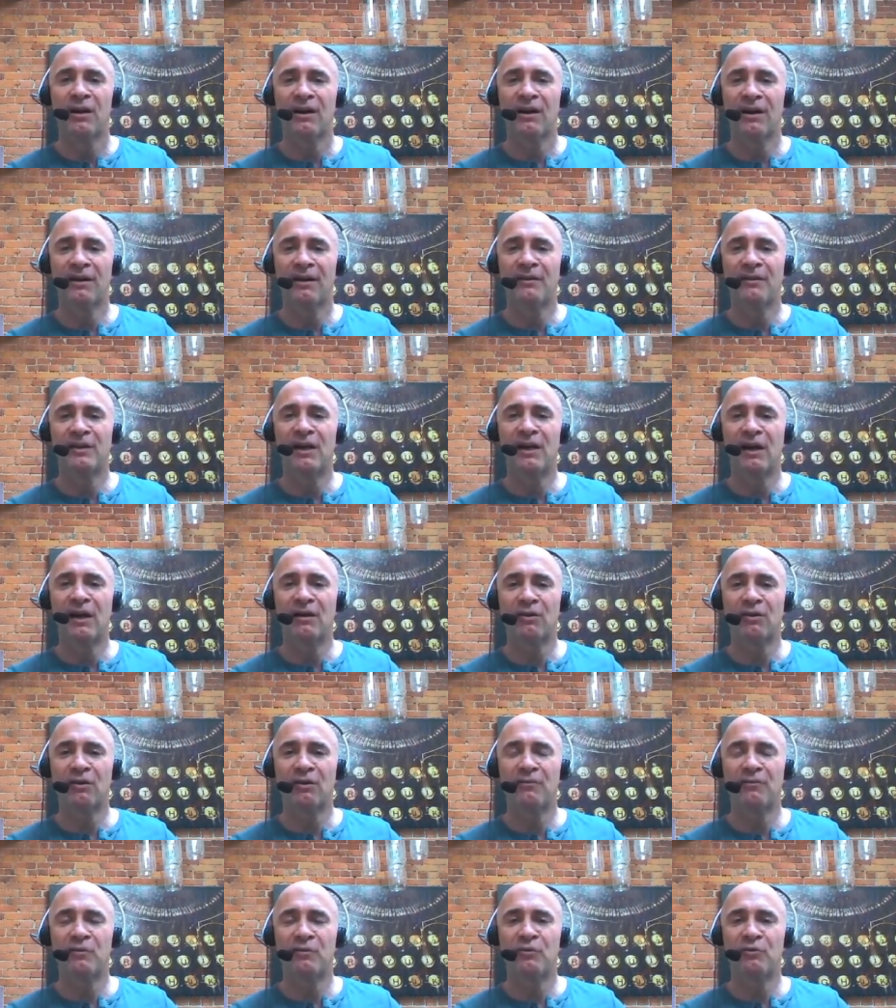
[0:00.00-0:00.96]
the
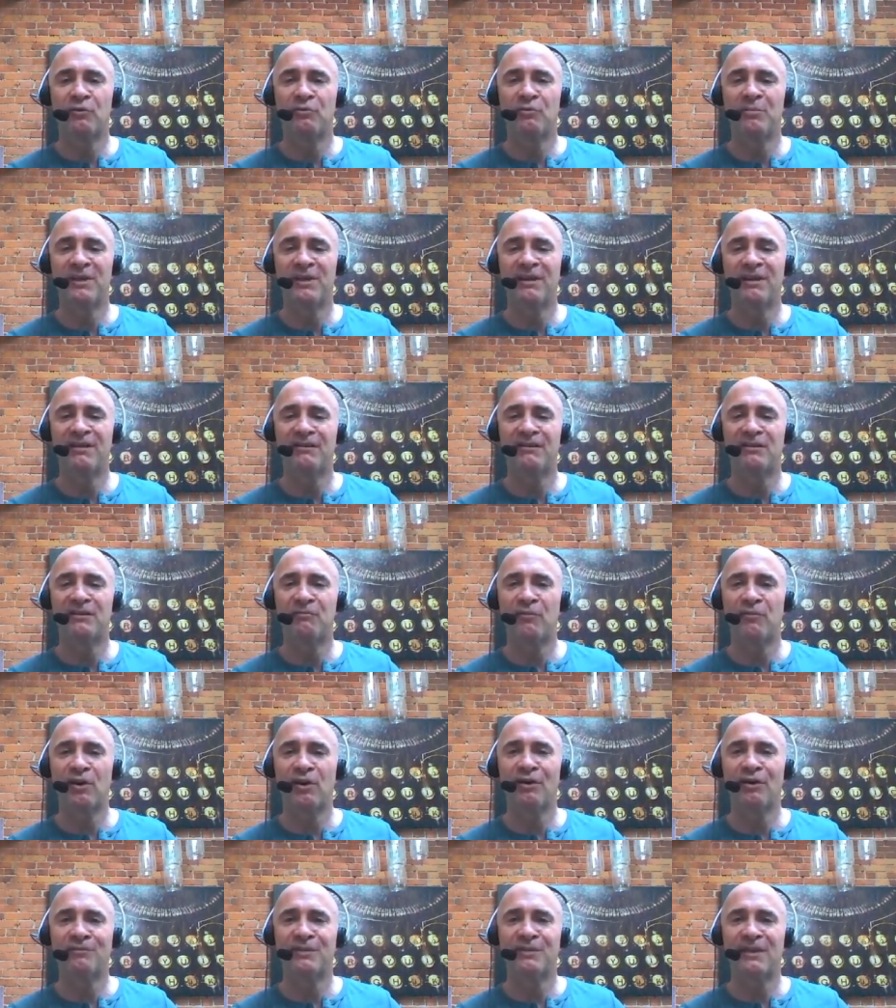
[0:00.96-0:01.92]
younger of whom is
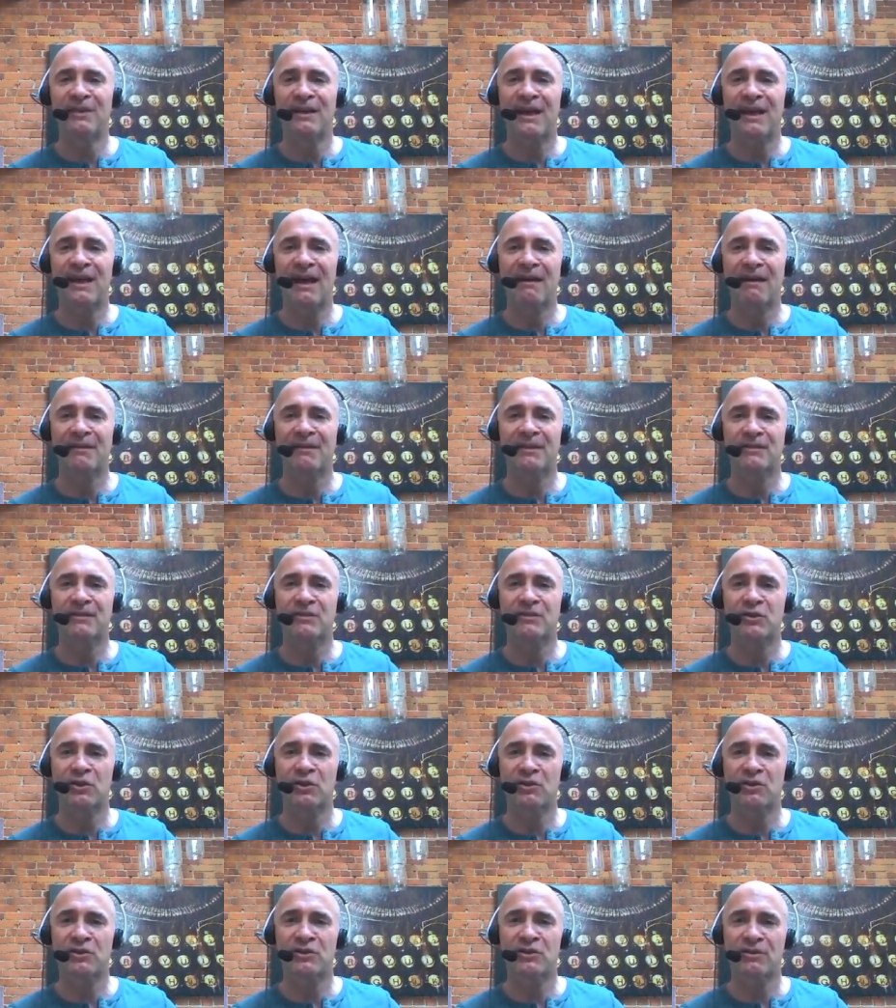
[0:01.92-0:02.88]
involved in the Catholic
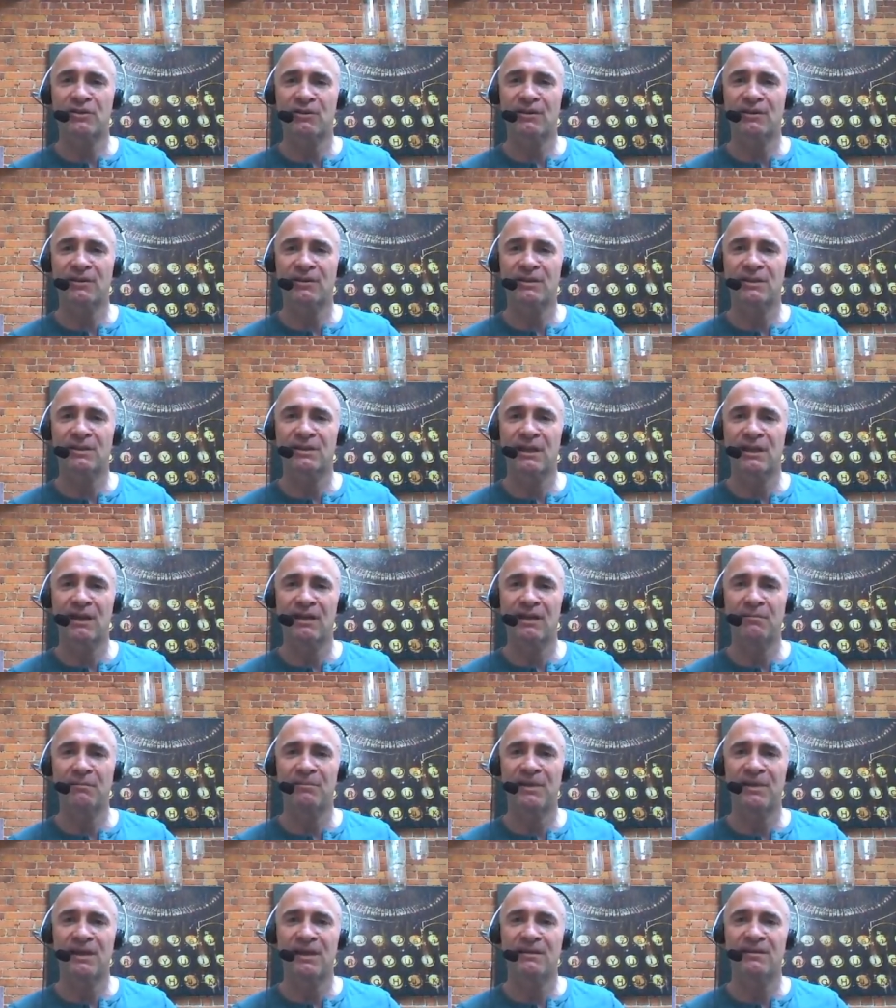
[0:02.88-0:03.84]
Church during the
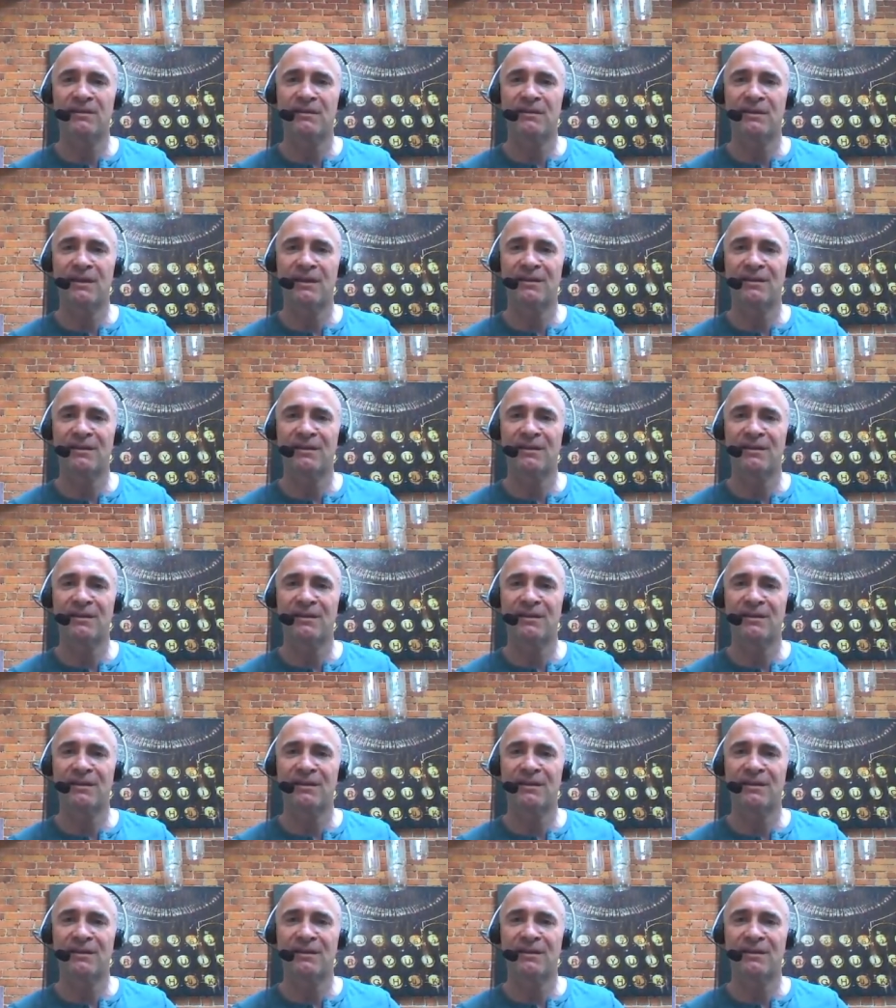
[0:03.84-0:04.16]
time that